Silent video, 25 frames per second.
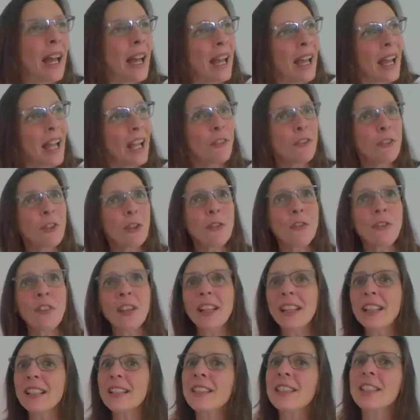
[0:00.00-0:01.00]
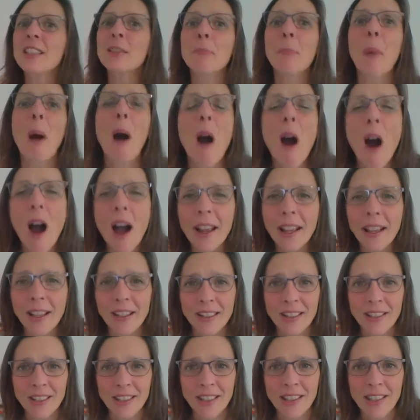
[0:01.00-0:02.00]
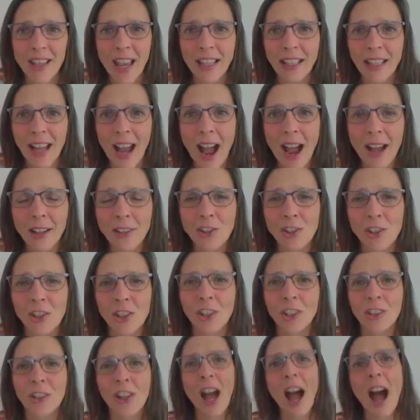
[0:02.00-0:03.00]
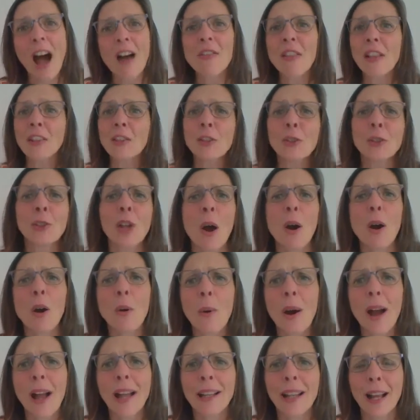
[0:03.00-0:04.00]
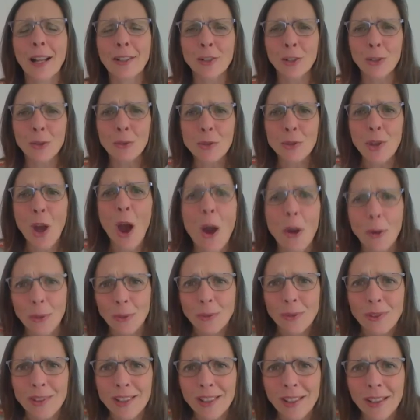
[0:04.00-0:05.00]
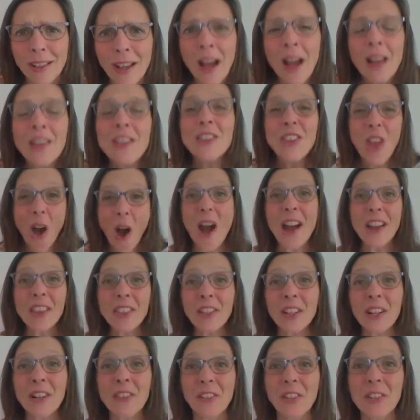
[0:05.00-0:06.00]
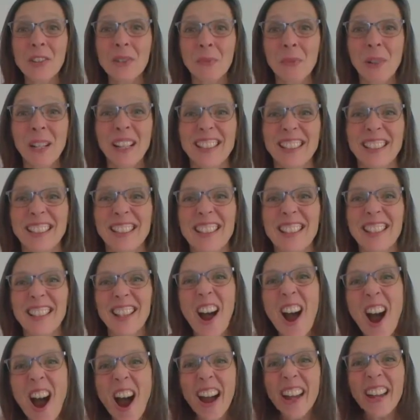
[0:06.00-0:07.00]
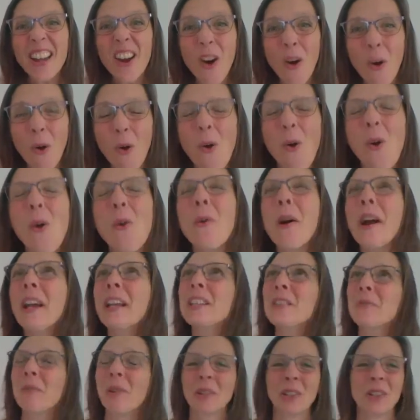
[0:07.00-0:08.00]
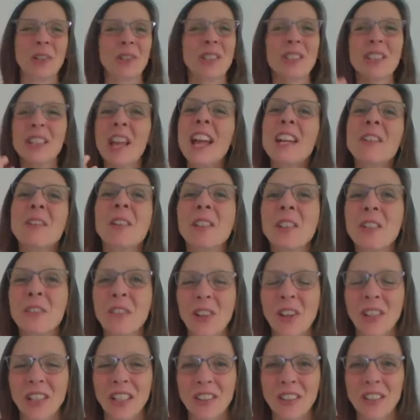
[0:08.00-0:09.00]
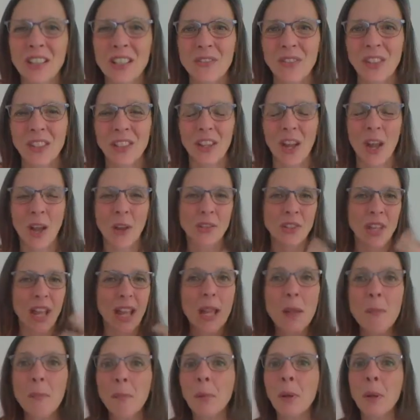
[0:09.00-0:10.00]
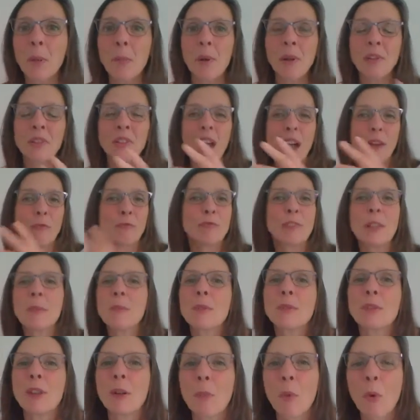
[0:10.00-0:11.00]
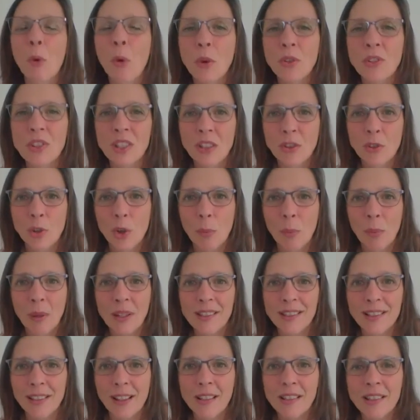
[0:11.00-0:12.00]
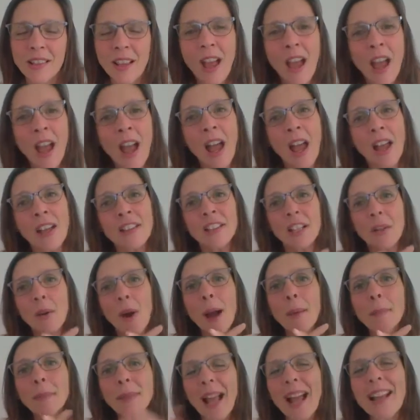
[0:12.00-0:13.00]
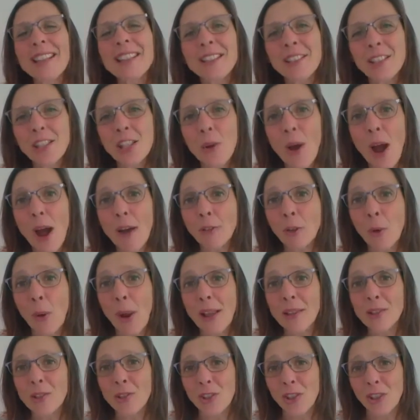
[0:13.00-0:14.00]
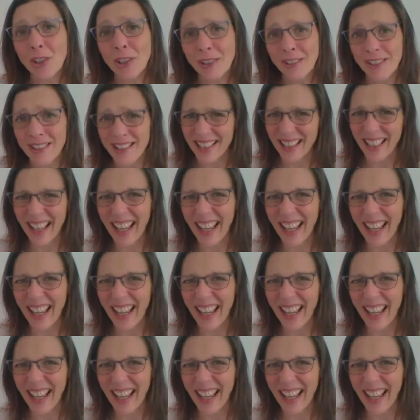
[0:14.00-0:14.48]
if you feel inspired to take action and then you go away and you don't, neither of us wins. I always want you to take what you've learned in these videos, implement and reap the rewards in your business. So I'm guessing you have questions.